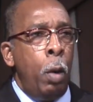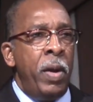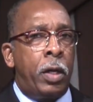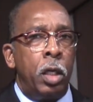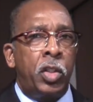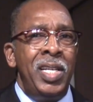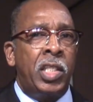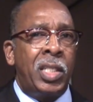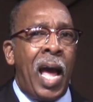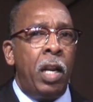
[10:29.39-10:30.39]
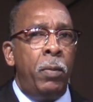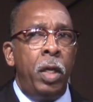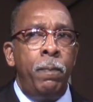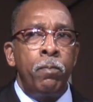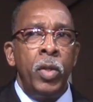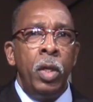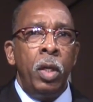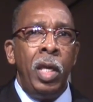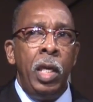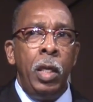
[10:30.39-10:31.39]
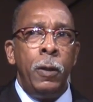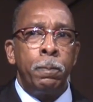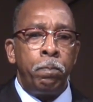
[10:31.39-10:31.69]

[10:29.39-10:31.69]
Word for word: because see solomon he